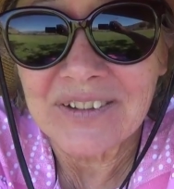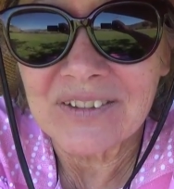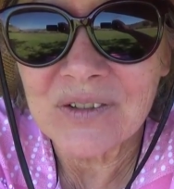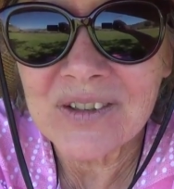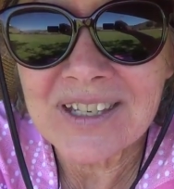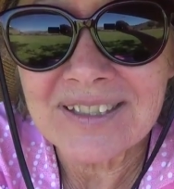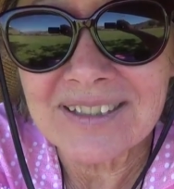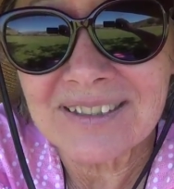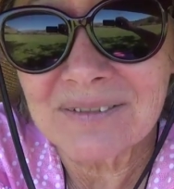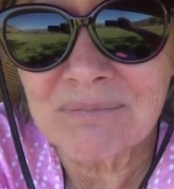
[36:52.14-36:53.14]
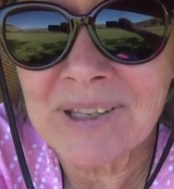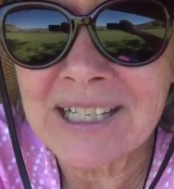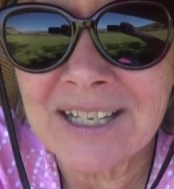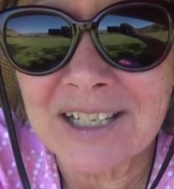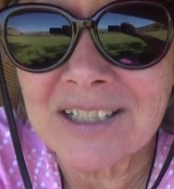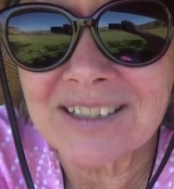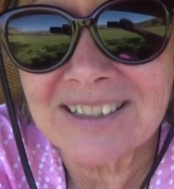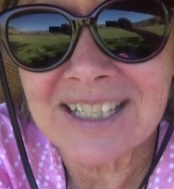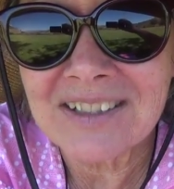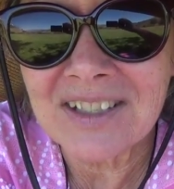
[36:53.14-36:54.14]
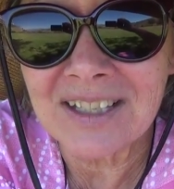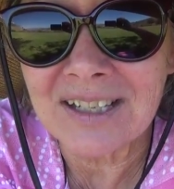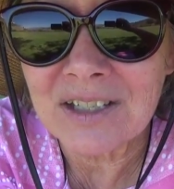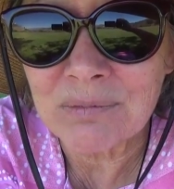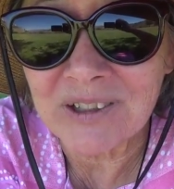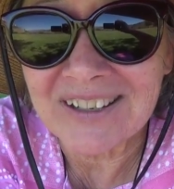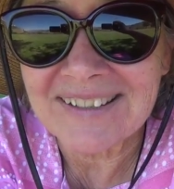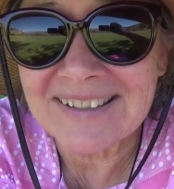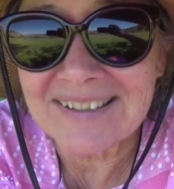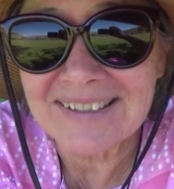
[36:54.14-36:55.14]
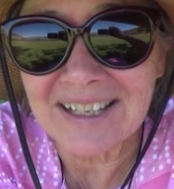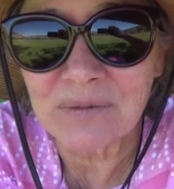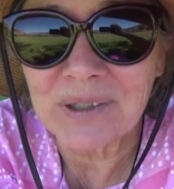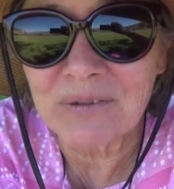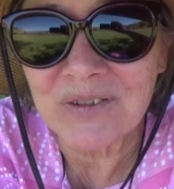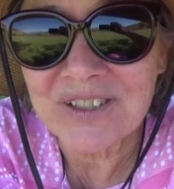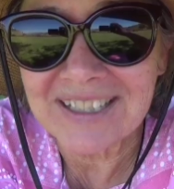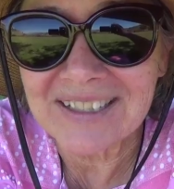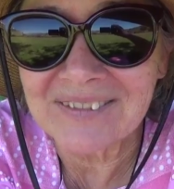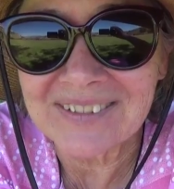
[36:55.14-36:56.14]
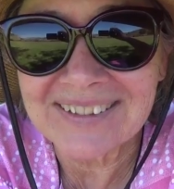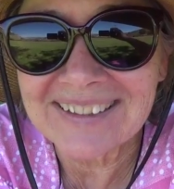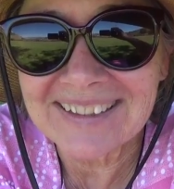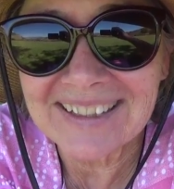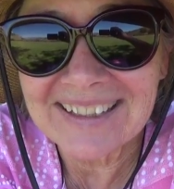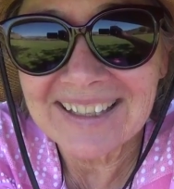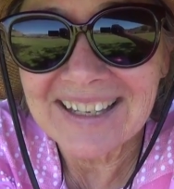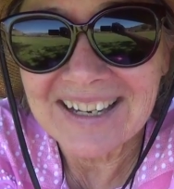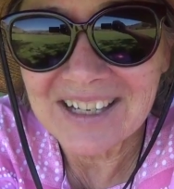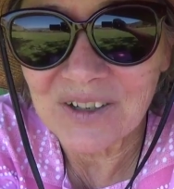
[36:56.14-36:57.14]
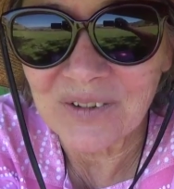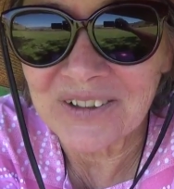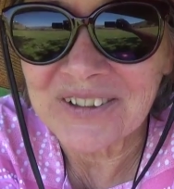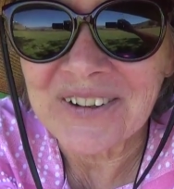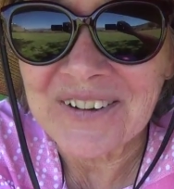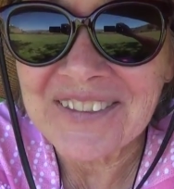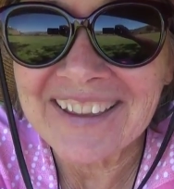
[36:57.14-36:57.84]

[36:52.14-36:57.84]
Through these many teaching experiences that we receive here on earth,